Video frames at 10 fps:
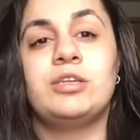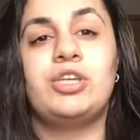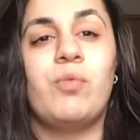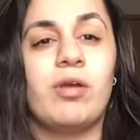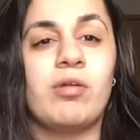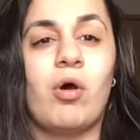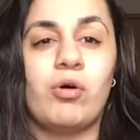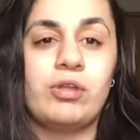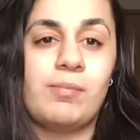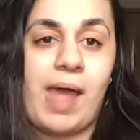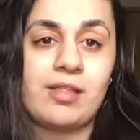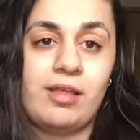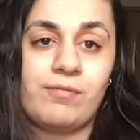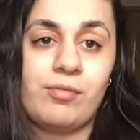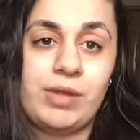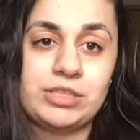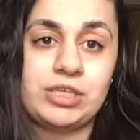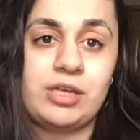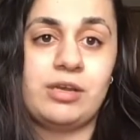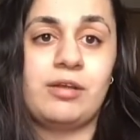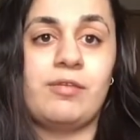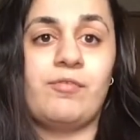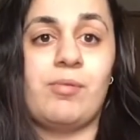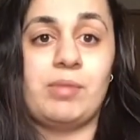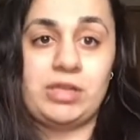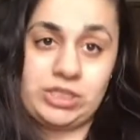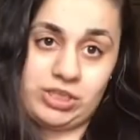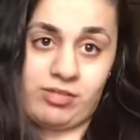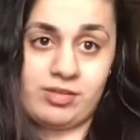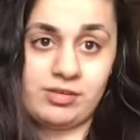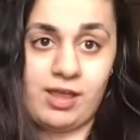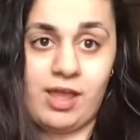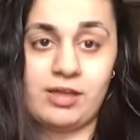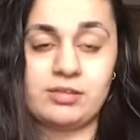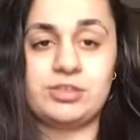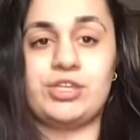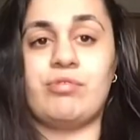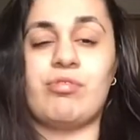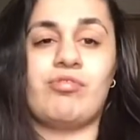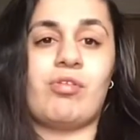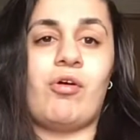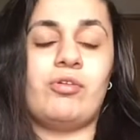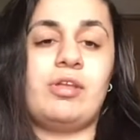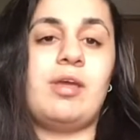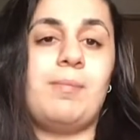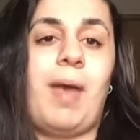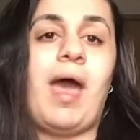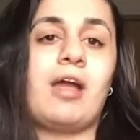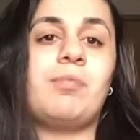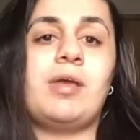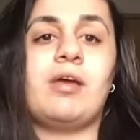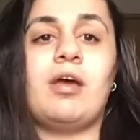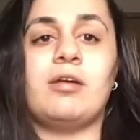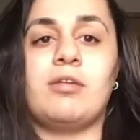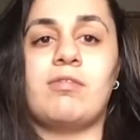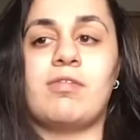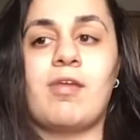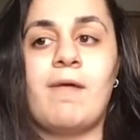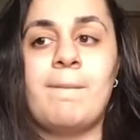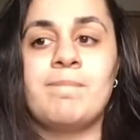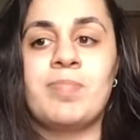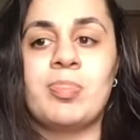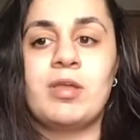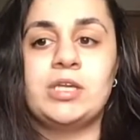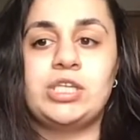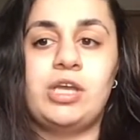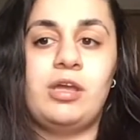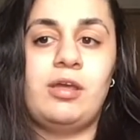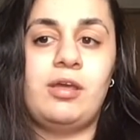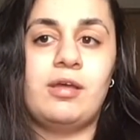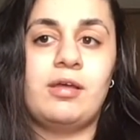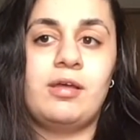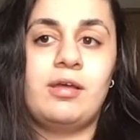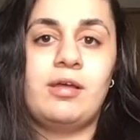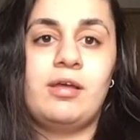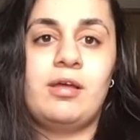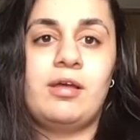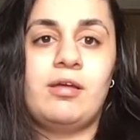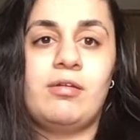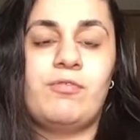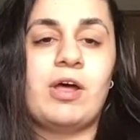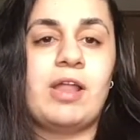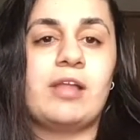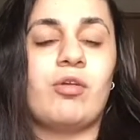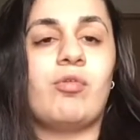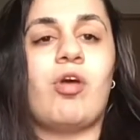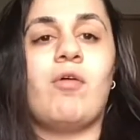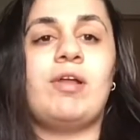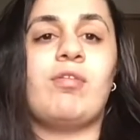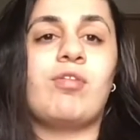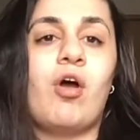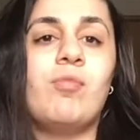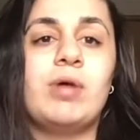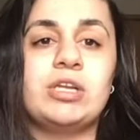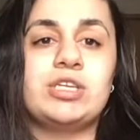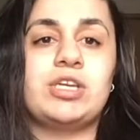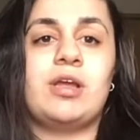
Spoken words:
she wasn't holding back the information for malicious intent. She was just holding it back because she felt like there was already so much